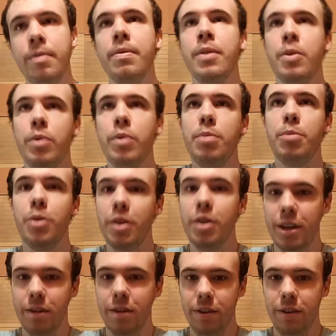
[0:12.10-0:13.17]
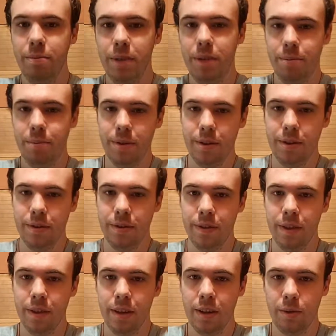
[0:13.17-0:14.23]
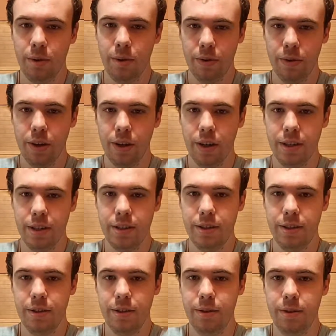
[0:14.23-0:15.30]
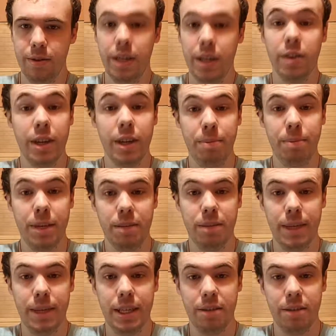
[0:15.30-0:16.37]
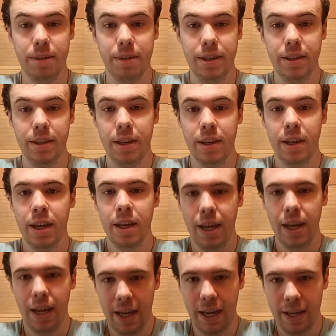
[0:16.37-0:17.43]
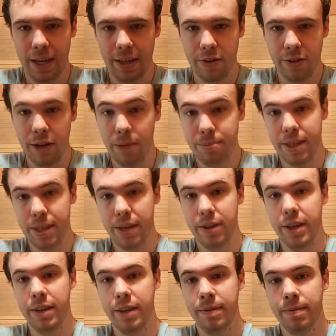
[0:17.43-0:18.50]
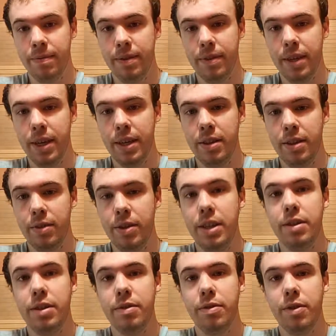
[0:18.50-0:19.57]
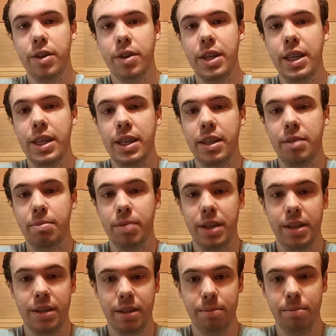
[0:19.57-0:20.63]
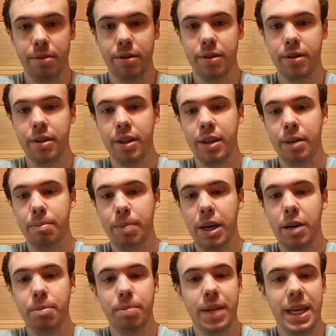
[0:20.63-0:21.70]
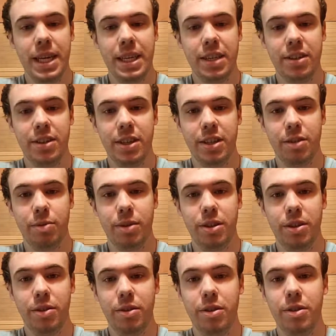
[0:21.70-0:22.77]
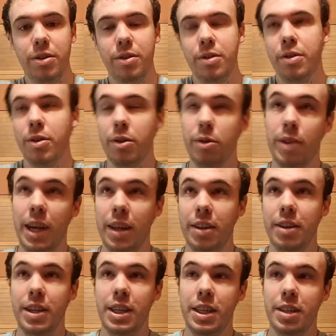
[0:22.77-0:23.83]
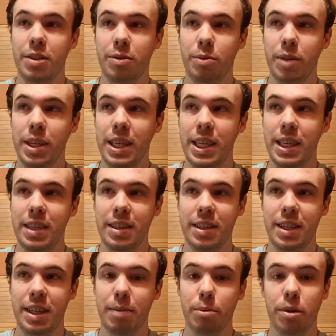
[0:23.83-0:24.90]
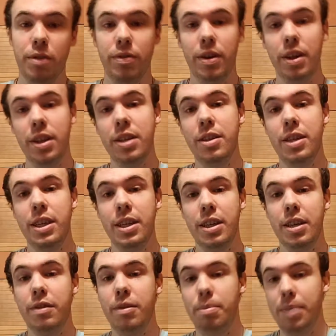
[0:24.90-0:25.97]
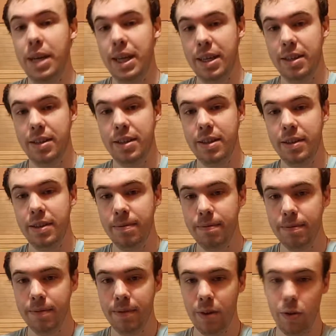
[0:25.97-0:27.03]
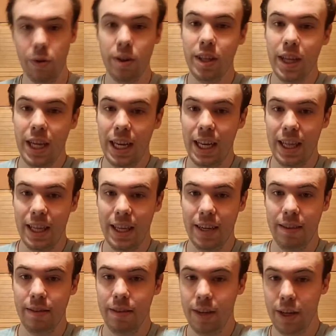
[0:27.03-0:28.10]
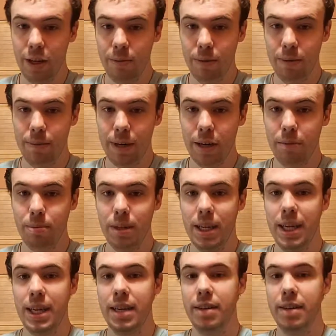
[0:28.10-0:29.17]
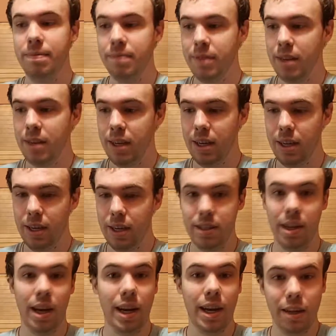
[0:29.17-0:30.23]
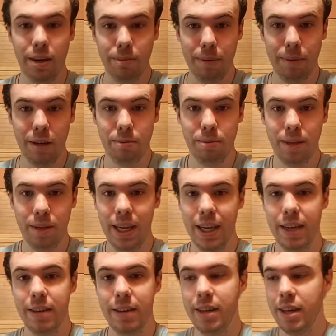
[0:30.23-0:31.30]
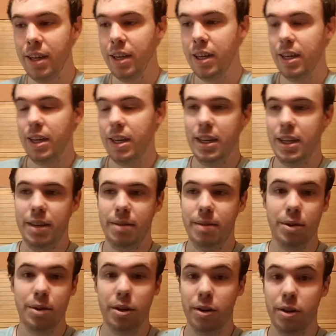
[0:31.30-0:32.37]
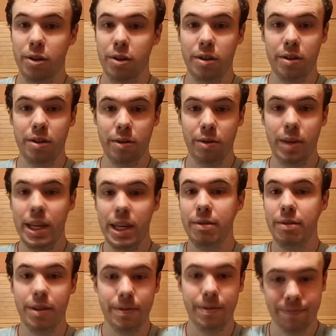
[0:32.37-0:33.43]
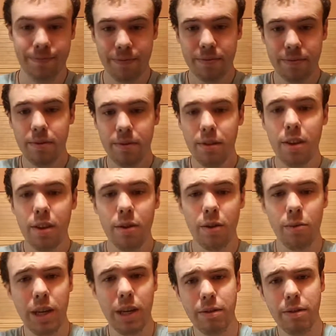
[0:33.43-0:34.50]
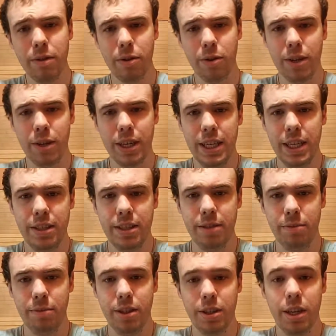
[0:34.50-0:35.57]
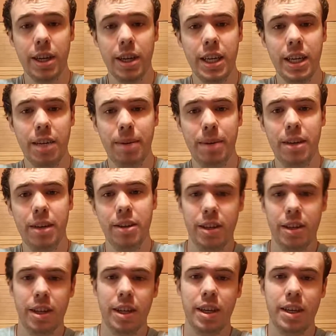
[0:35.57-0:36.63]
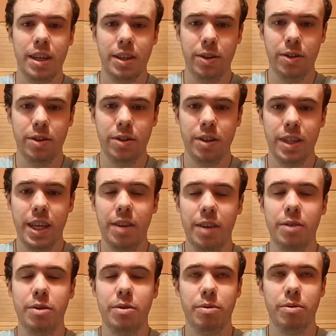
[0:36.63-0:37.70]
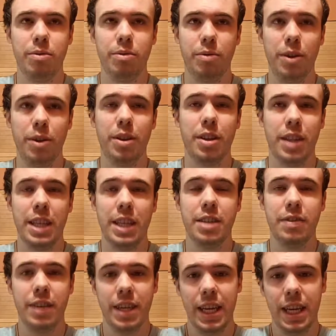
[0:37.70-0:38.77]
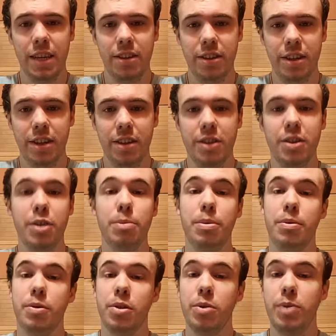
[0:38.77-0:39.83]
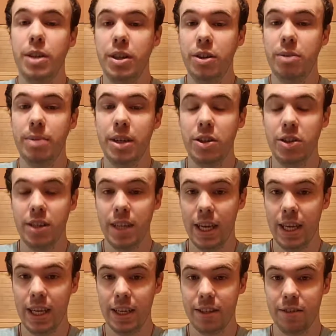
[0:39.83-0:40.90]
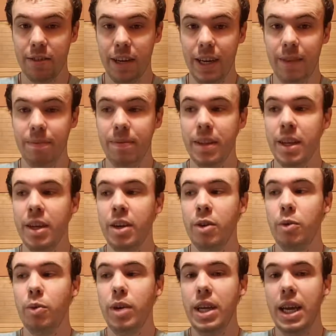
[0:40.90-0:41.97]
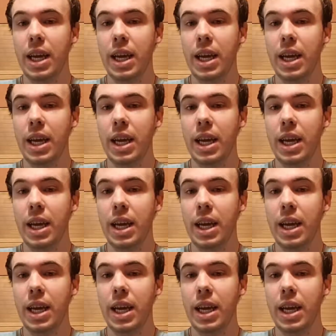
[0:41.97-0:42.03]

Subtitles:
well, more than a few people, with regards to integrated pest management and crop scouting. And the reason for it is pretty simple. Bauplan is just what you do, or rather it is what is the morphology of a pest, or really anything. Human Bauplan, tiger Bauplan, turtle, whatever organism we're talking about, usually with classification. So before we knew about genetics, right, we